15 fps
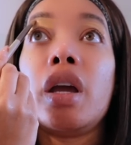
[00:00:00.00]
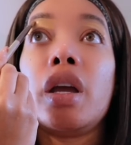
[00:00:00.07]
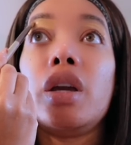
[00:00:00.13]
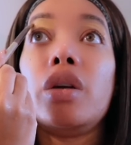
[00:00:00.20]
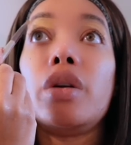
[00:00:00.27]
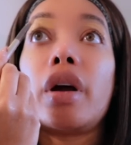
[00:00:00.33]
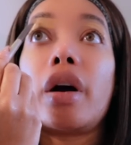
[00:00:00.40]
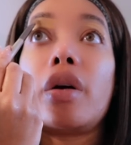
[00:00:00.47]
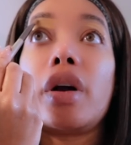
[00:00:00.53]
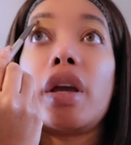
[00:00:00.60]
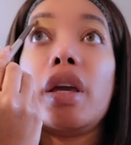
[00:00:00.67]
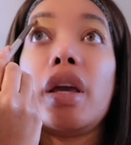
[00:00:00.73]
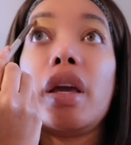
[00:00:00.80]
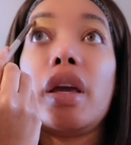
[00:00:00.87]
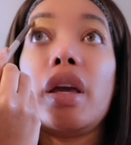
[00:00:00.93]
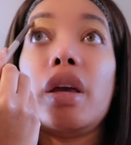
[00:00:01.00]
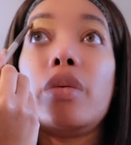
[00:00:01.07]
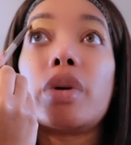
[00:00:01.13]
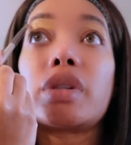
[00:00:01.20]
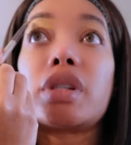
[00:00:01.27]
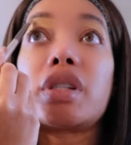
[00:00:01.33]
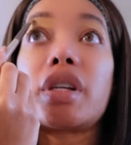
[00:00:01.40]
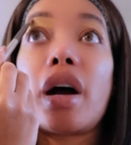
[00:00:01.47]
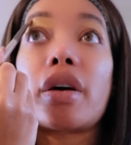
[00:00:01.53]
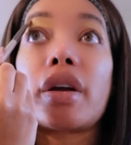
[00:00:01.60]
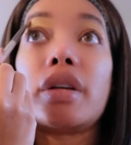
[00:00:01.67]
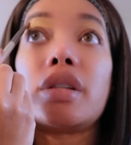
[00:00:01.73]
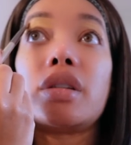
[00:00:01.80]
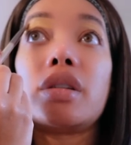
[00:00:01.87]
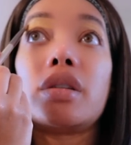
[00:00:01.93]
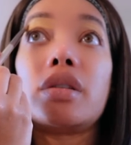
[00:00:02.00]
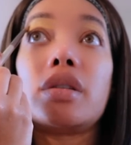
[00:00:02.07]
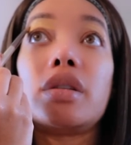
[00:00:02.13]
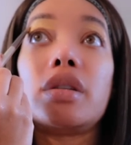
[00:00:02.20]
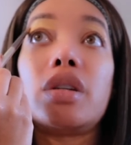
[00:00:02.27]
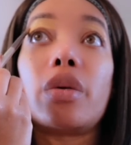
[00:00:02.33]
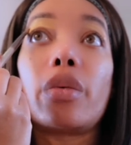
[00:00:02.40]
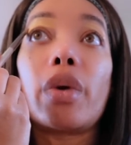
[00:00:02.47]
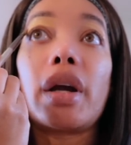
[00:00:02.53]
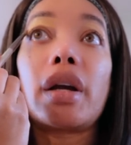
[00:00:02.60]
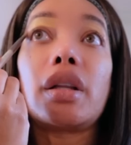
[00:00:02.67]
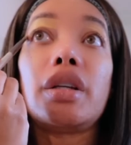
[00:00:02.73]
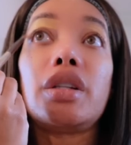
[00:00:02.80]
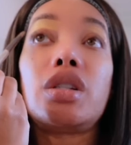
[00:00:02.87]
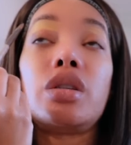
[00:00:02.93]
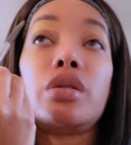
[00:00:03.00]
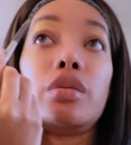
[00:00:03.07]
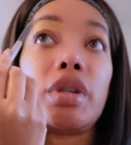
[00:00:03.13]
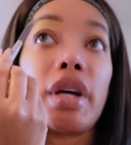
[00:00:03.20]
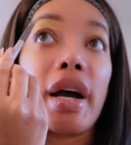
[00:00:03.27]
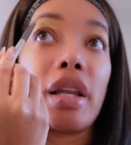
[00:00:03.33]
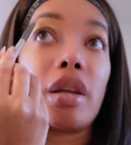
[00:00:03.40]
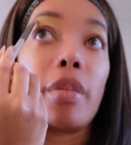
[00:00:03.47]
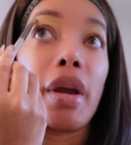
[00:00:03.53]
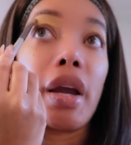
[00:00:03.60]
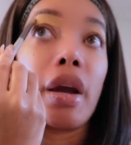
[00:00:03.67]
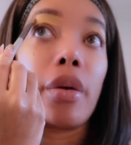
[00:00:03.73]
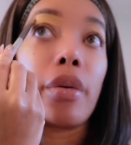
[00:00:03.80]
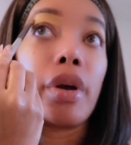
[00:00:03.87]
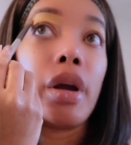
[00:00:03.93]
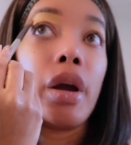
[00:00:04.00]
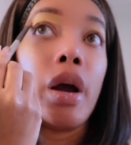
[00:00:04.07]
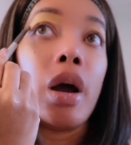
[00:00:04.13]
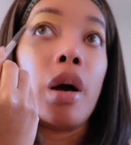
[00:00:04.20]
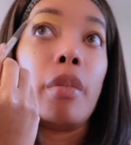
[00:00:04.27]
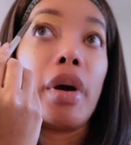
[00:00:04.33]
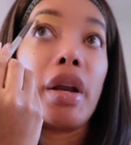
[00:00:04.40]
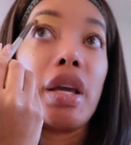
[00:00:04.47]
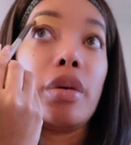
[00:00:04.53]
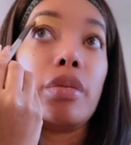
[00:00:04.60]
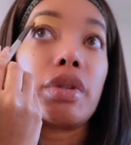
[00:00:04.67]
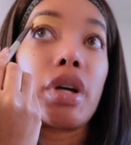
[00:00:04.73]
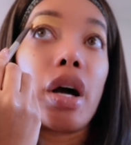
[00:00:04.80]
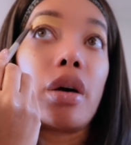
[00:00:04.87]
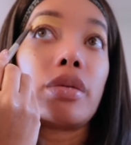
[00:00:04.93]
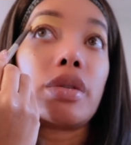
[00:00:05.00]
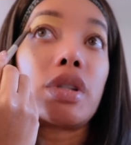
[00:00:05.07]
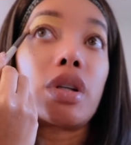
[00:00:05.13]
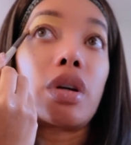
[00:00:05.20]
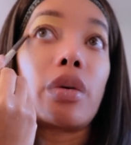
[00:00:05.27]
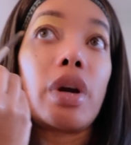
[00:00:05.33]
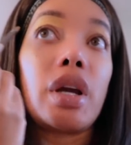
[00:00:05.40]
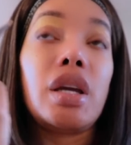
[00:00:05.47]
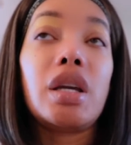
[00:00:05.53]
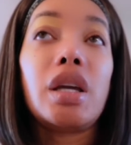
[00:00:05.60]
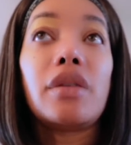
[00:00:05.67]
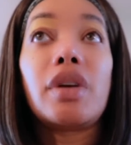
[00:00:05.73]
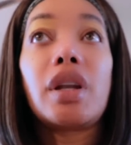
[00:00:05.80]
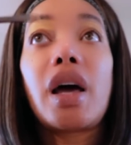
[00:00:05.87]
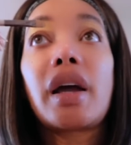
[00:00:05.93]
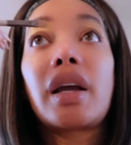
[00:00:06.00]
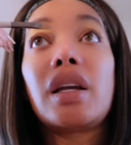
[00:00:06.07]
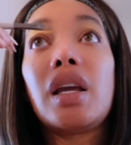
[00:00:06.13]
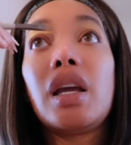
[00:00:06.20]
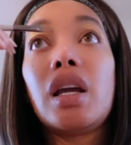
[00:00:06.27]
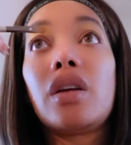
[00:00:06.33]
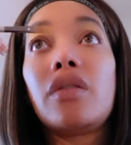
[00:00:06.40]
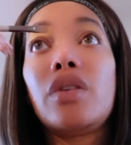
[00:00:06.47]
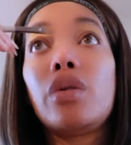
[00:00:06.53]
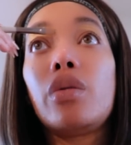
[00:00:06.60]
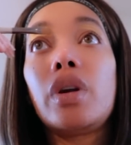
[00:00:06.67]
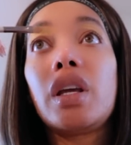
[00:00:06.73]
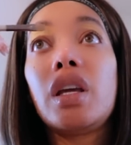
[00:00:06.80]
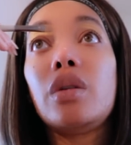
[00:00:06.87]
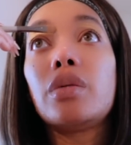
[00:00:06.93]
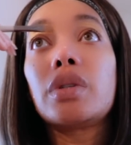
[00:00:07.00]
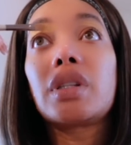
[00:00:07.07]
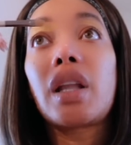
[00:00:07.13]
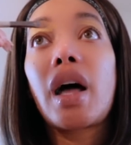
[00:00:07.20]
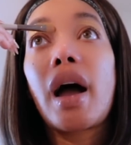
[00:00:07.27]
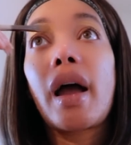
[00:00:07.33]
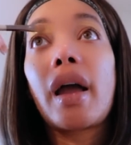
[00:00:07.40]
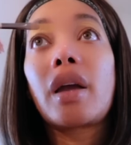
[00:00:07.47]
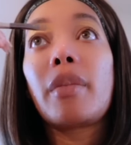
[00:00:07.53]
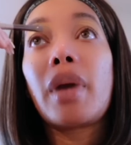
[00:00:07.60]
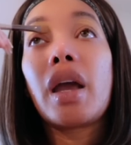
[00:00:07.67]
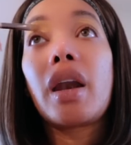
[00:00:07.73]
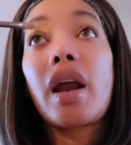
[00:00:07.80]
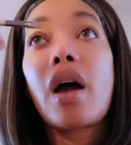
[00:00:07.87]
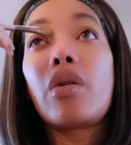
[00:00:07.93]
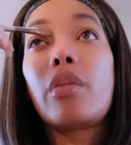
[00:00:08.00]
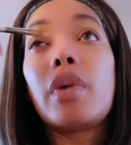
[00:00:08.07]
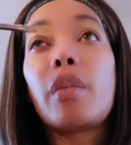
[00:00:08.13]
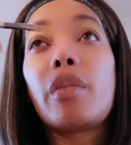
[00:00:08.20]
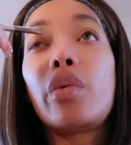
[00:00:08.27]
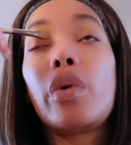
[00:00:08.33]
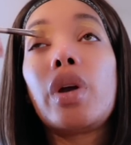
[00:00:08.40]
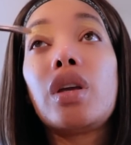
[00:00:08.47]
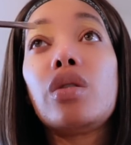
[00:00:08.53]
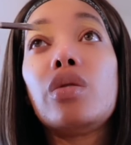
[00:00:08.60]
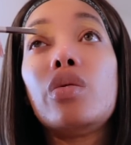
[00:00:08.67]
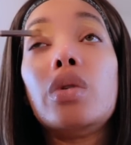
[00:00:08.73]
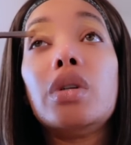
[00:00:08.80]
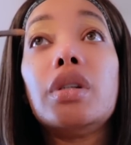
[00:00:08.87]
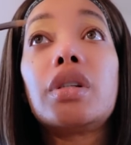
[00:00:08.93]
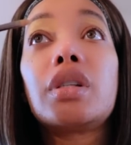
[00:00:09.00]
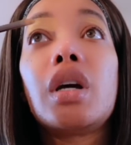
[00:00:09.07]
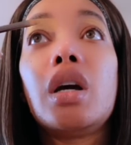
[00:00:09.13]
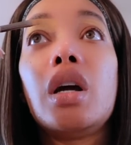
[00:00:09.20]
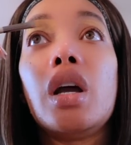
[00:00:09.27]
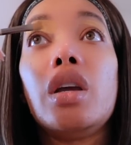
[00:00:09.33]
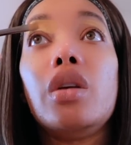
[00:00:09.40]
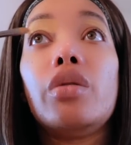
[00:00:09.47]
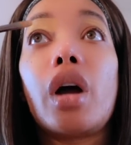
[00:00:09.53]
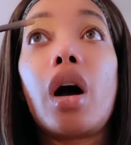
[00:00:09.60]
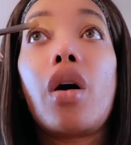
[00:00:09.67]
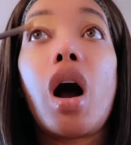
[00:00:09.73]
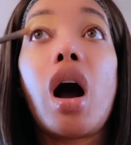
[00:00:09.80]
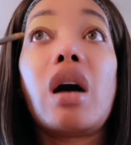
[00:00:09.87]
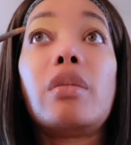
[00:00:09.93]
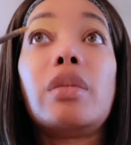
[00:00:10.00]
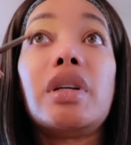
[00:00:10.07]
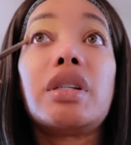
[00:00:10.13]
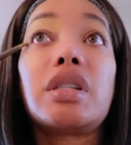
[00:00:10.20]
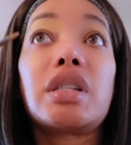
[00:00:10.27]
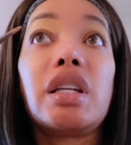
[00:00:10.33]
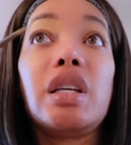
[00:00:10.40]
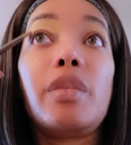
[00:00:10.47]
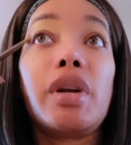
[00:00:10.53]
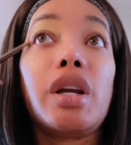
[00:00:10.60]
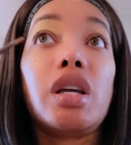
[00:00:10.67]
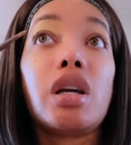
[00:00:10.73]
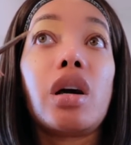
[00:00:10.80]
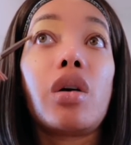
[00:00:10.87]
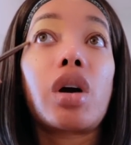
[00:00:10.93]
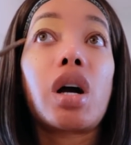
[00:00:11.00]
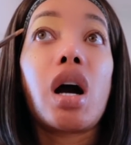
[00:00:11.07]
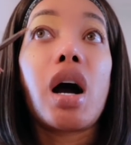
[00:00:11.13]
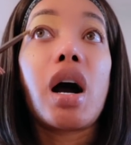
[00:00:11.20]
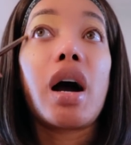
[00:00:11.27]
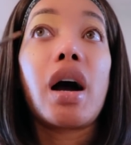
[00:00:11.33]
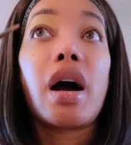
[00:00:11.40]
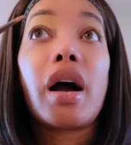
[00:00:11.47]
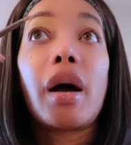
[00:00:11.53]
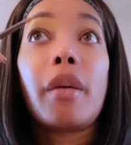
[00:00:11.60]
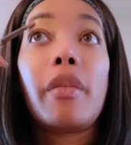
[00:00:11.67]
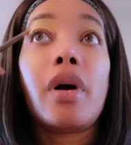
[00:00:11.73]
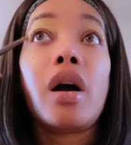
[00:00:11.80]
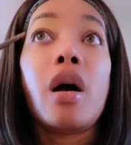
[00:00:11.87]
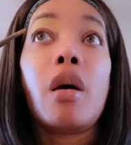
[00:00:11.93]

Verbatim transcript: you know, he, he wasn't talking directly to Tyler Perry, but he was on screen giving like an interview, and he was like, man, I remember when you was, you know, homeless, sleeping in your car,